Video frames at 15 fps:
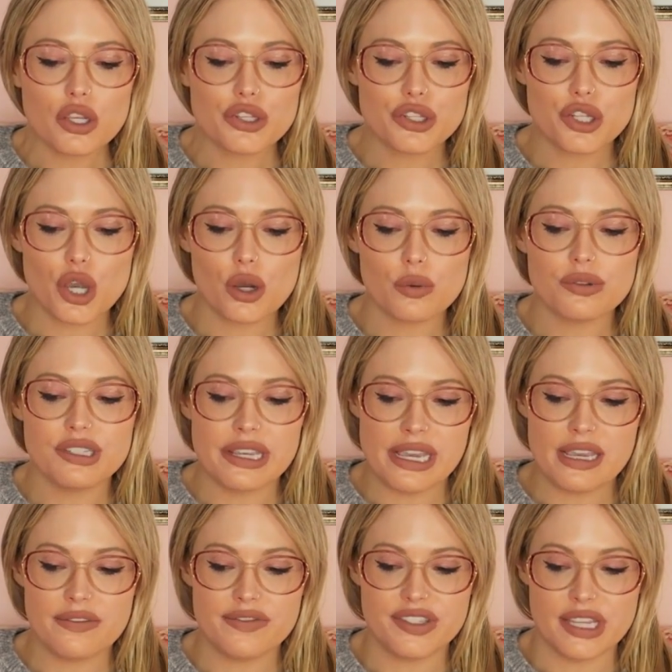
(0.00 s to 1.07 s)
So
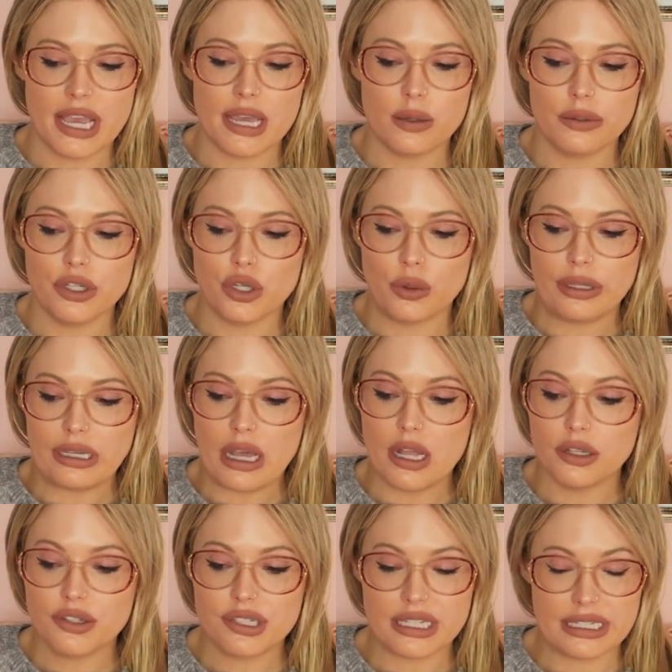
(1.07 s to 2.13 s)
Dave said, you know, like,
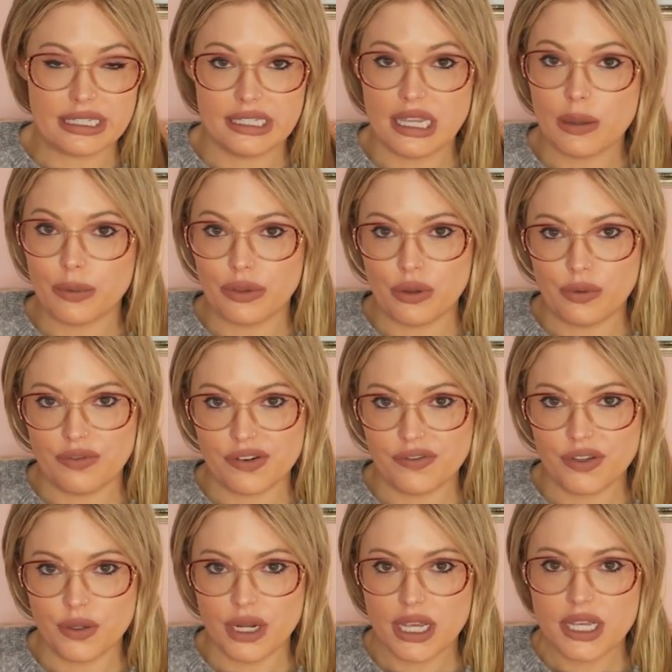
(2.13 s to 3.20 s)
I'll just like stay with you for a
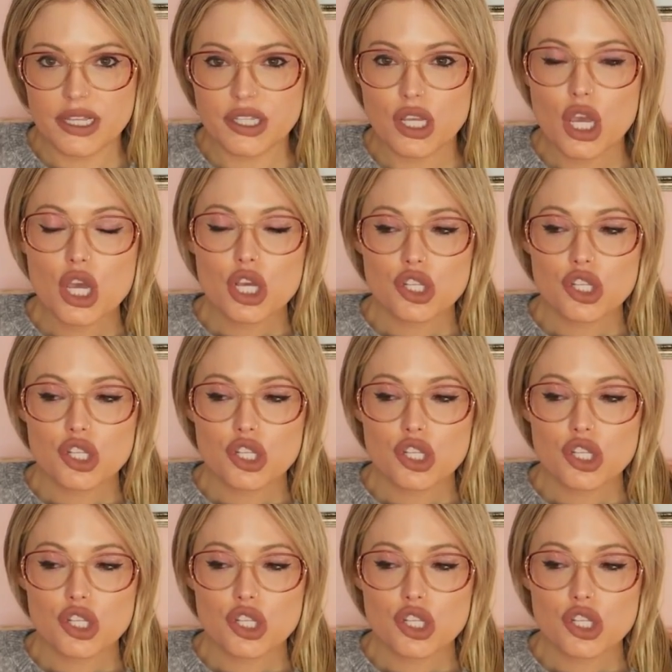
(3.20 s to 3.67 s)
few days.